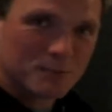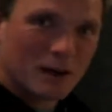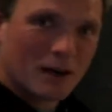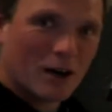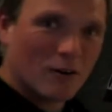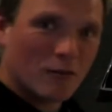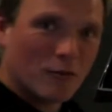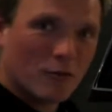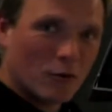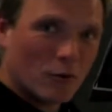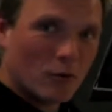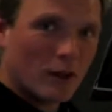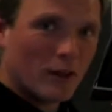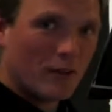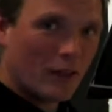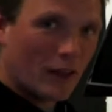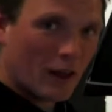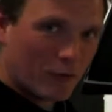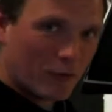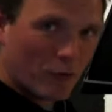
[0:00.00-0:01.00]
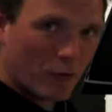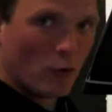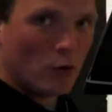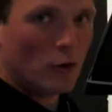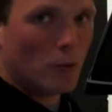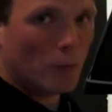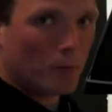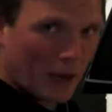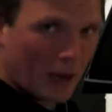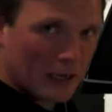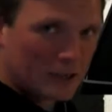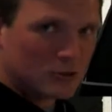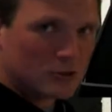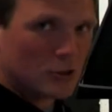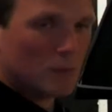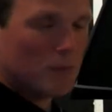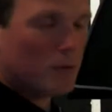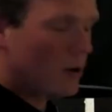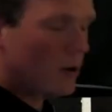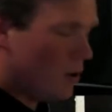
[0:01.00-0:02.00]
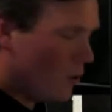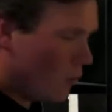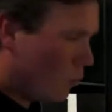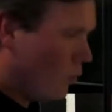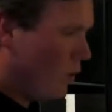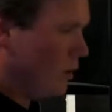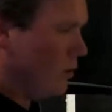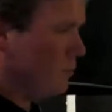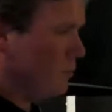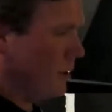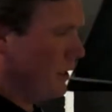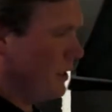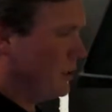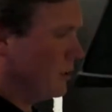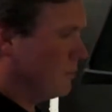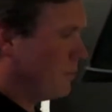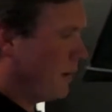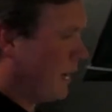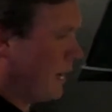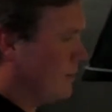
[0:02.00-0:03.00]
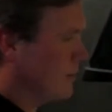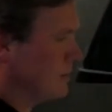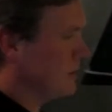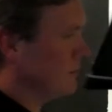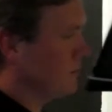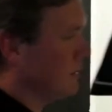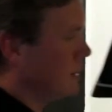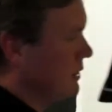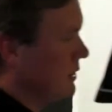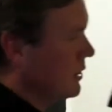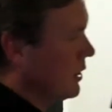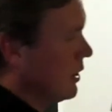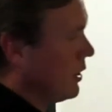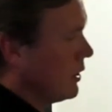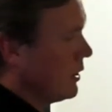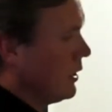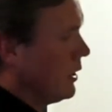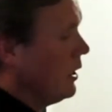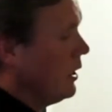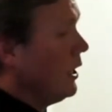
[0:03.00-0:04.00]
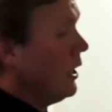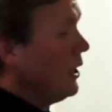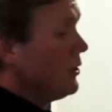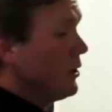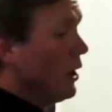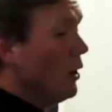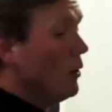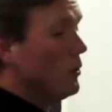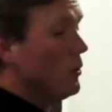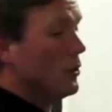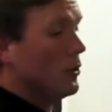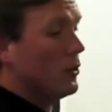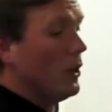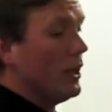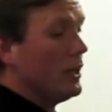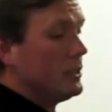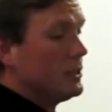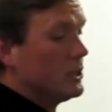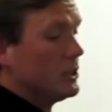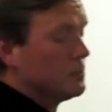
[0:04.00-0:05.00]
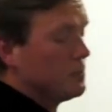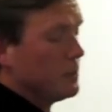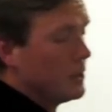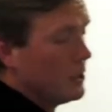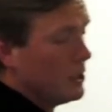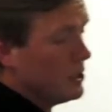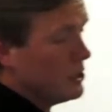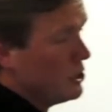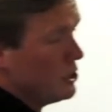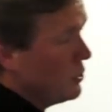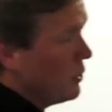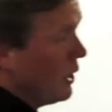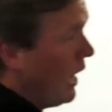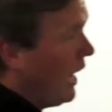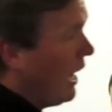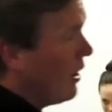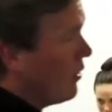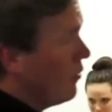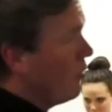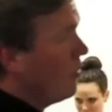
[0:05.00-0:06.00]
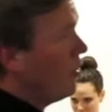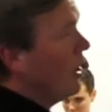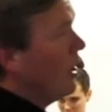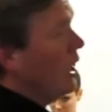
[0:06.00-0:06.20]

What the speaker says: powerful and therefore your backdrop will be comparatively darker. Don't think just because you have